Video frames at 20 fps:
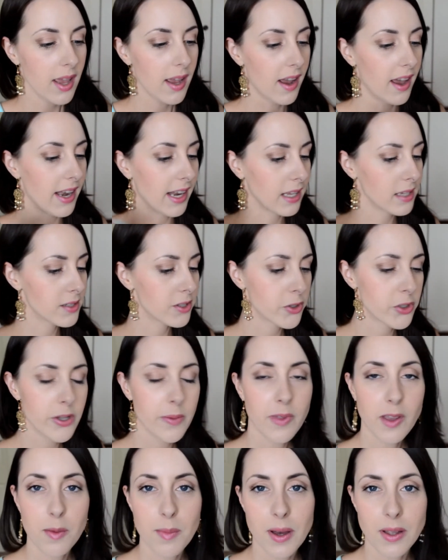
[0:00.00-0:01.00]
And I guess there's
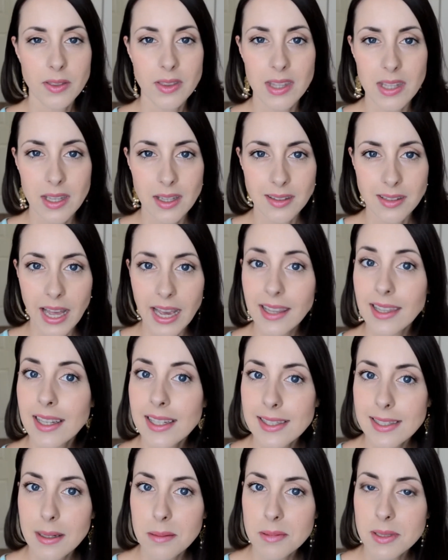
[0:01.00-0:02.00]
something about the lilac
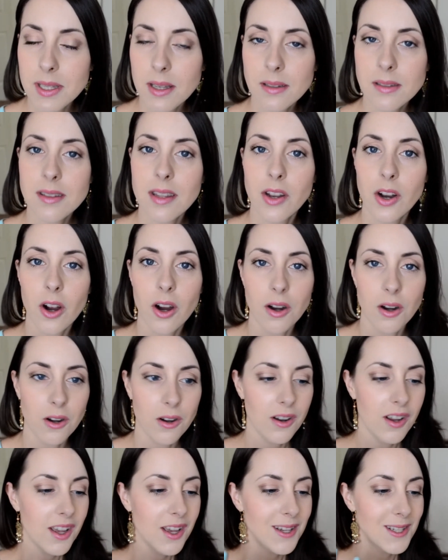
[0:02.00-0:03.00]
stem cells that
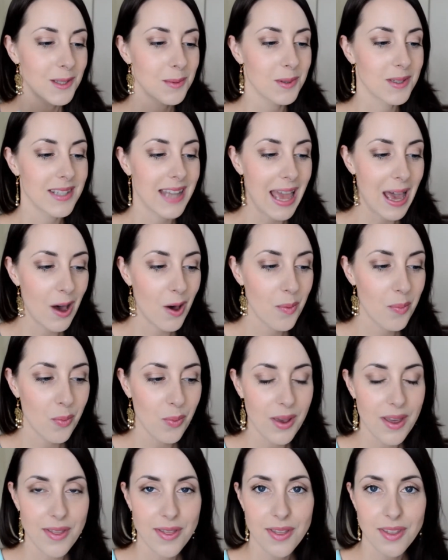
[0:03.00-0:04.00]
are supposed to help
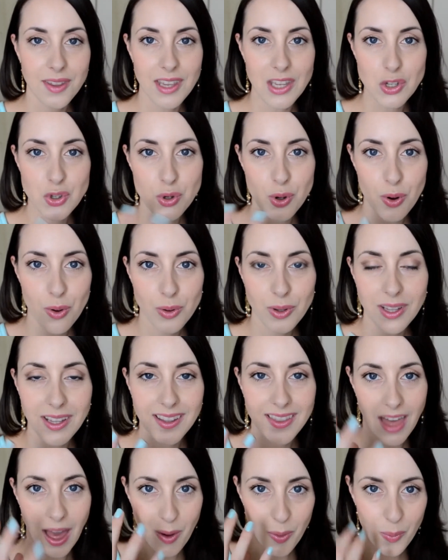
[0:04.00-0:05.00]
with
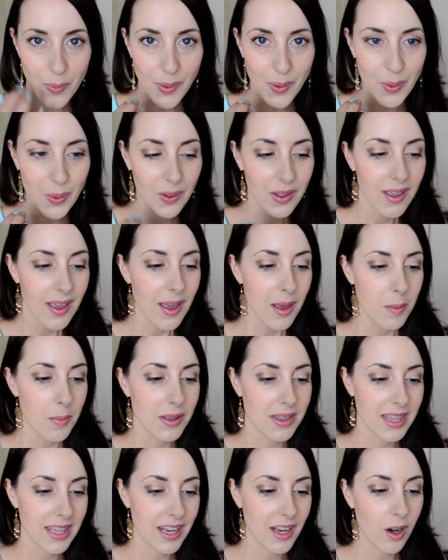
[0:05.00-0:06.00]
controlling that oil,
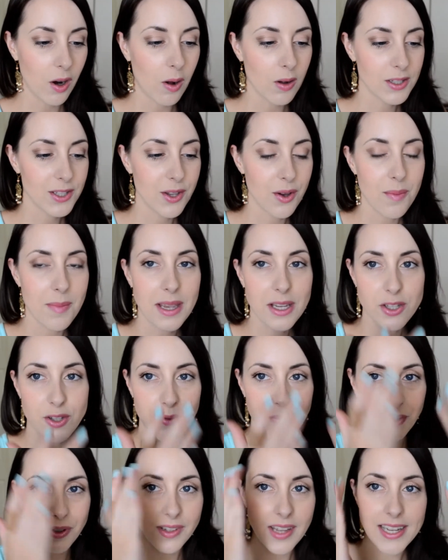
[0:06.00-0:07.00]
but then it also makes you
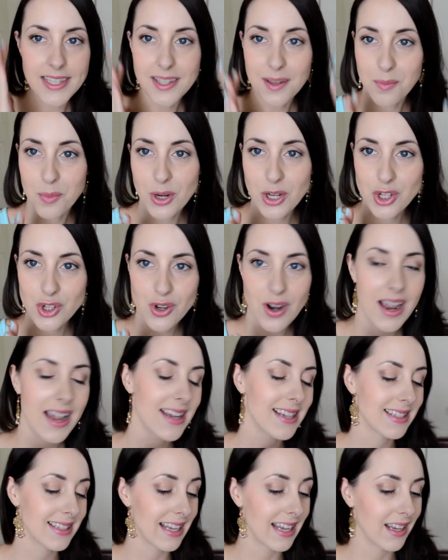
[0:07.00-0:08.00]
feel nice and
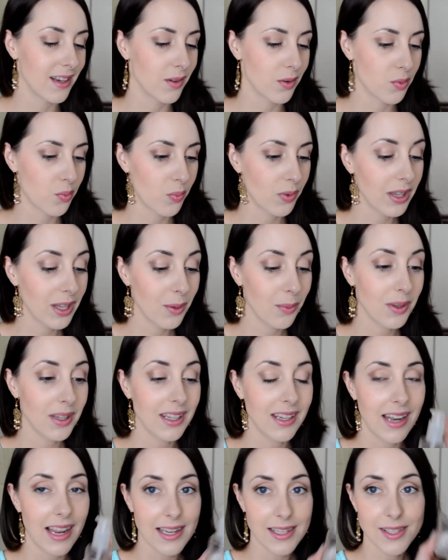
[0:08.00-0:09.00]
moisturized and really,
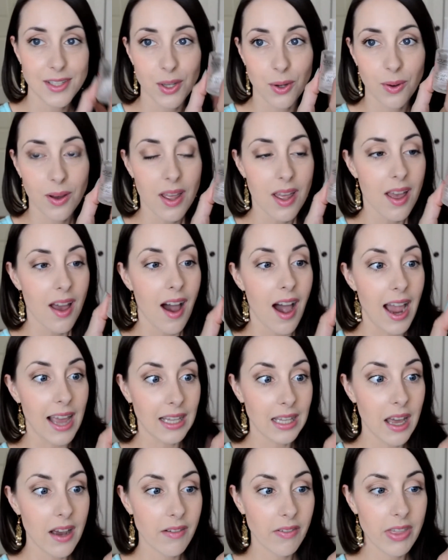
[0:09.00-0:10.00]
really nice. So I
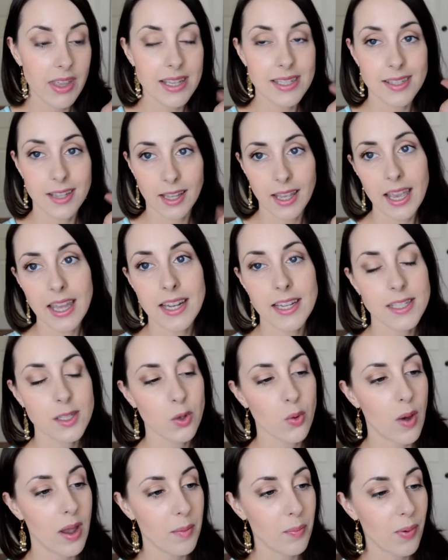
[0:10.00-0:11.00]
love this. Again, it's
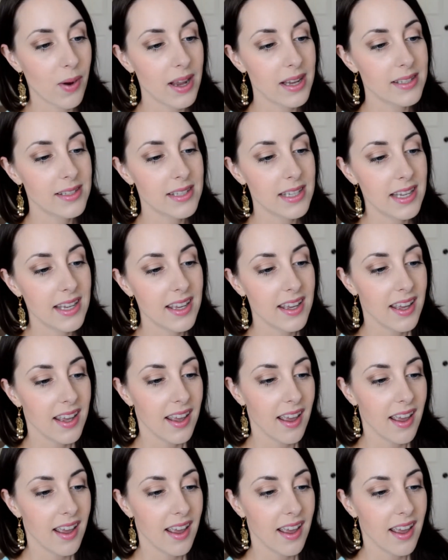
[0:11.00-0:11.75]
quite pricey.